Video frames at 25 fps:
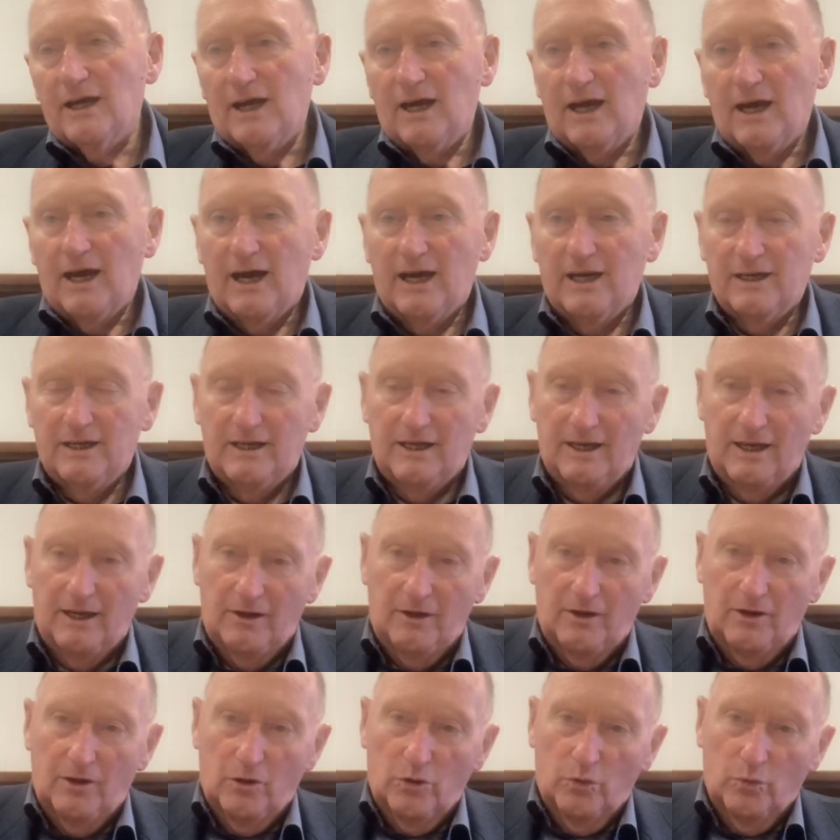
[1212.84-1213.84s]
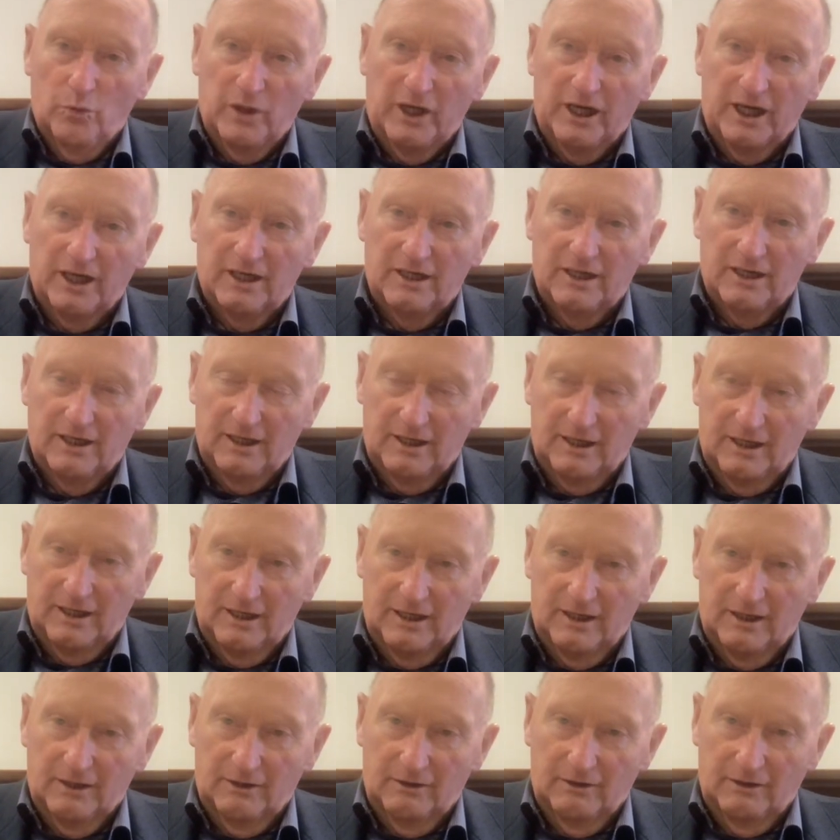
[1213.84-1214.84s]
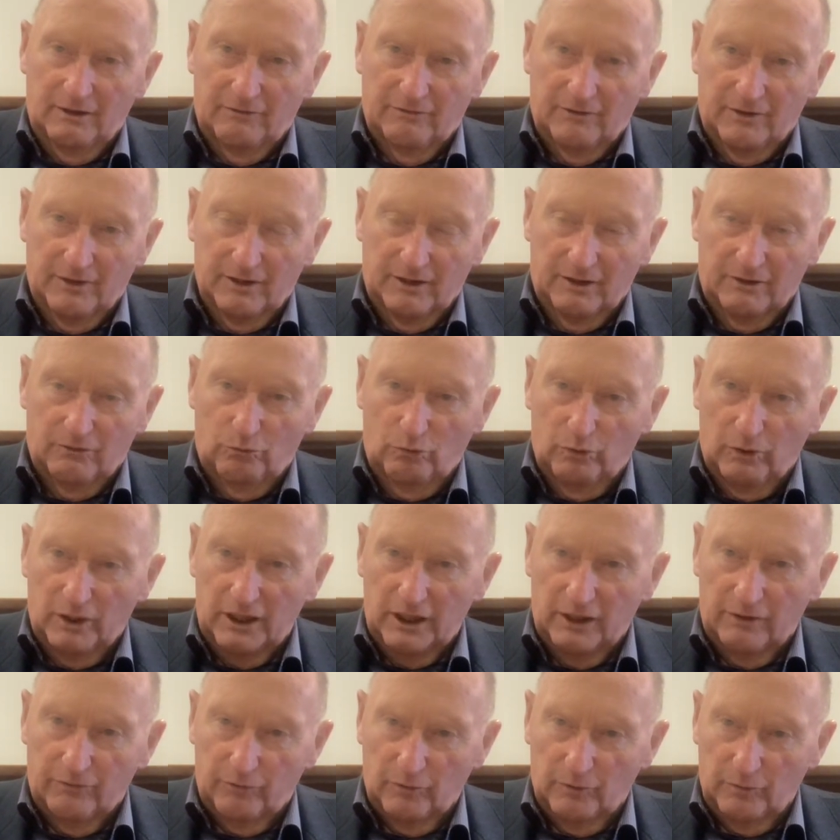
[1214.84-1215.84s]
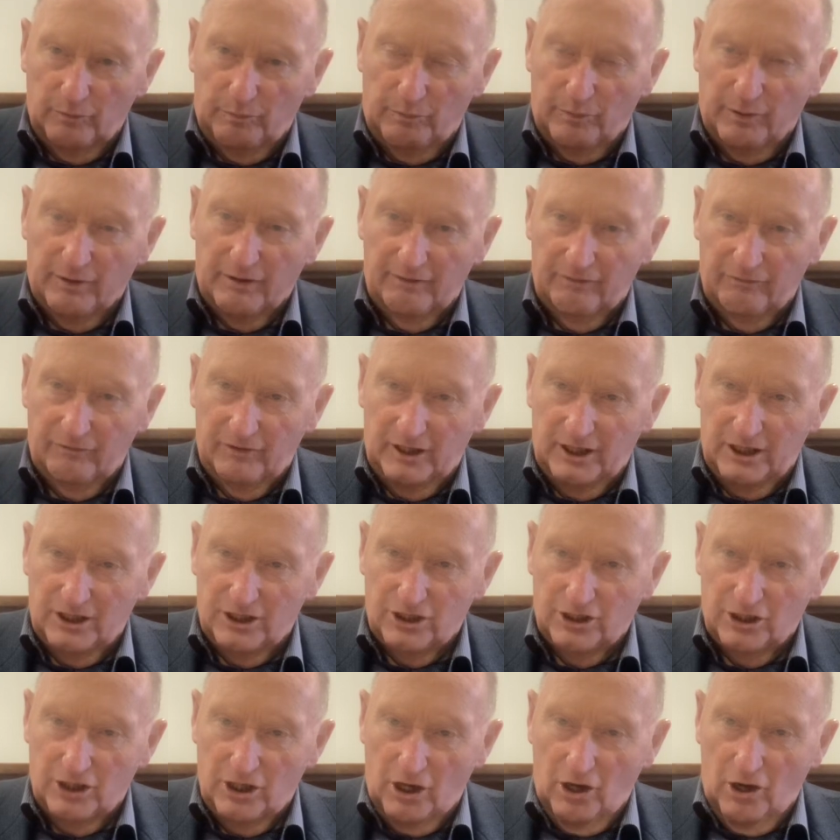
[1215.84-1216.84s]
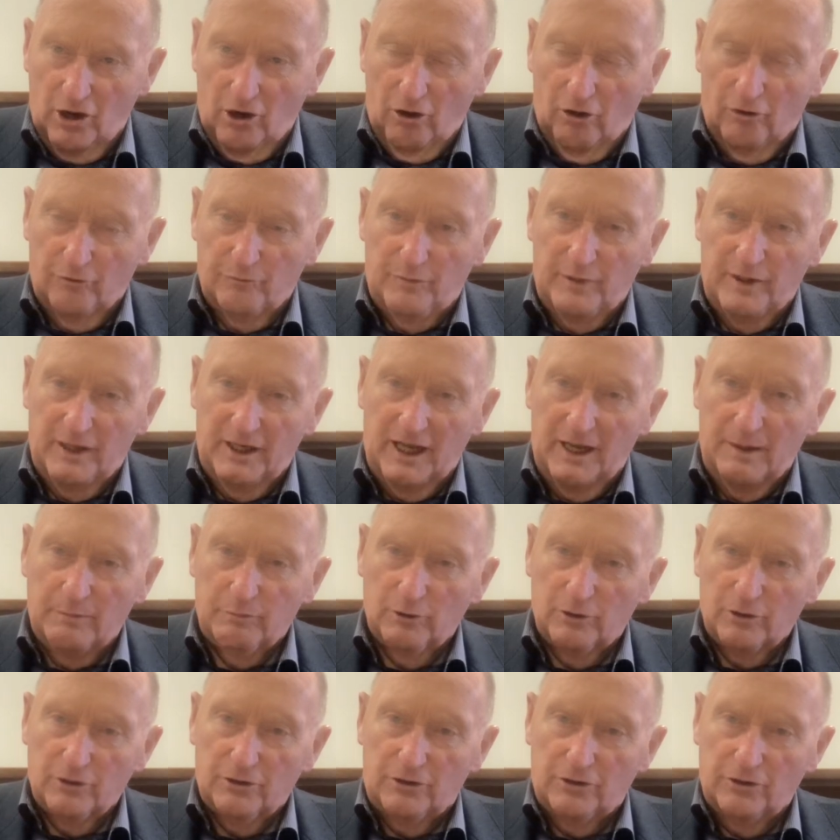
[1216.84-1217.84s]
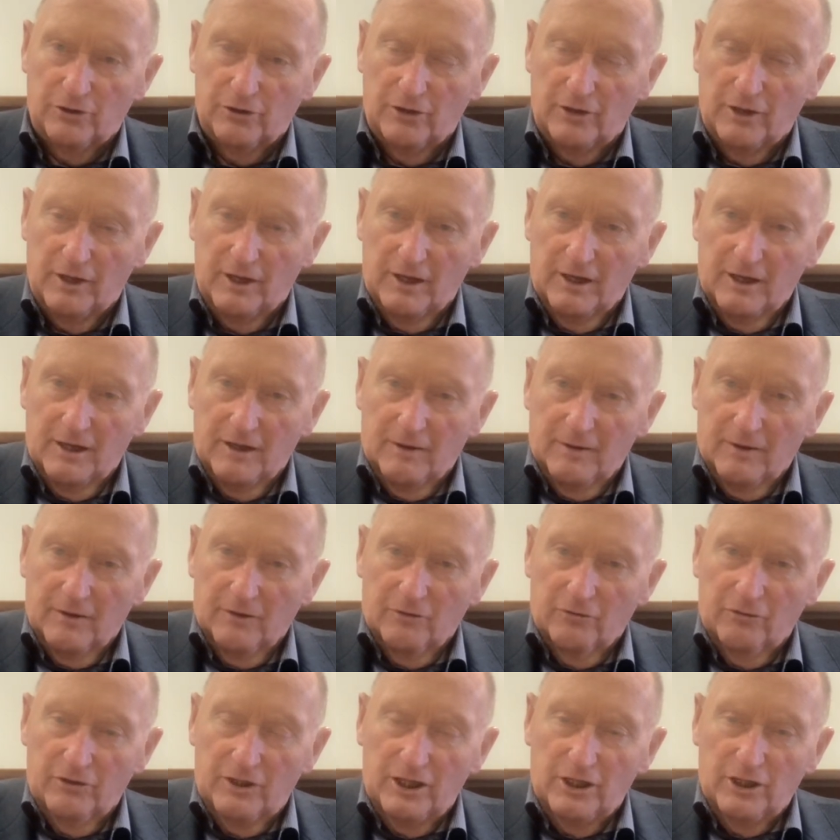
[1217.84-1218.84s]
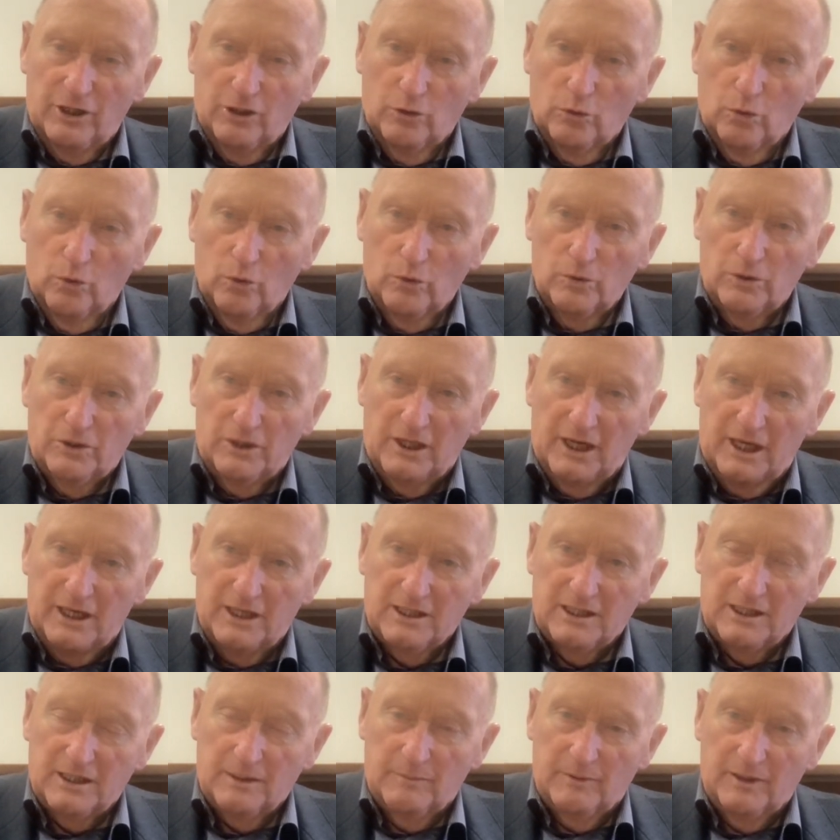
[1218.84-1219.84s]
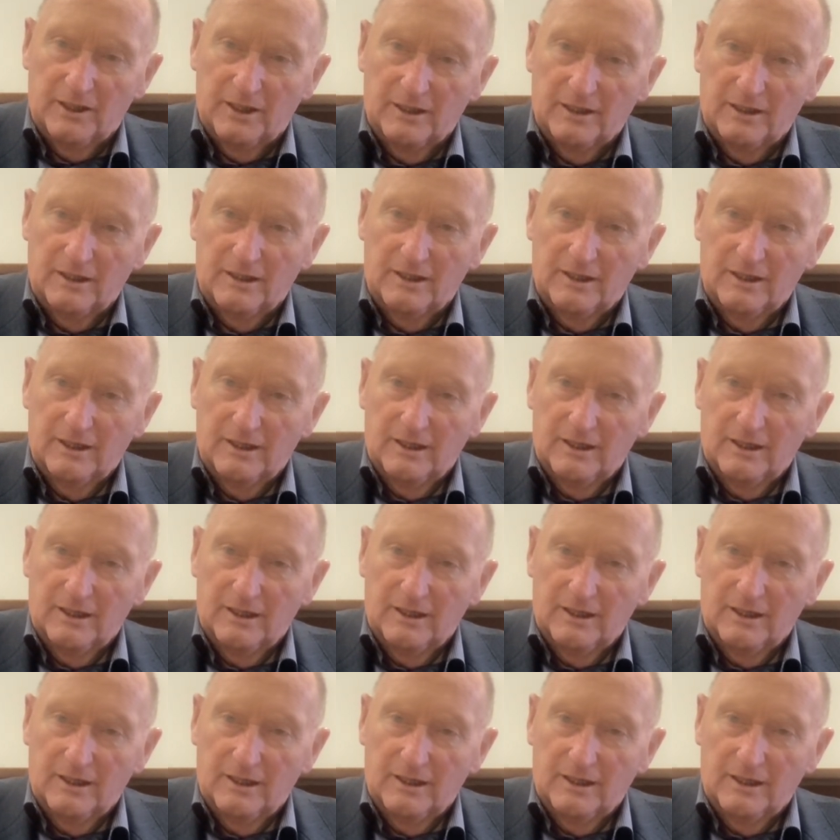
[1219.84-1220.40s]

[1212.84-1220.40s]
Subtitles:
And we can have the wonderful privilege of being able to read the Old Testament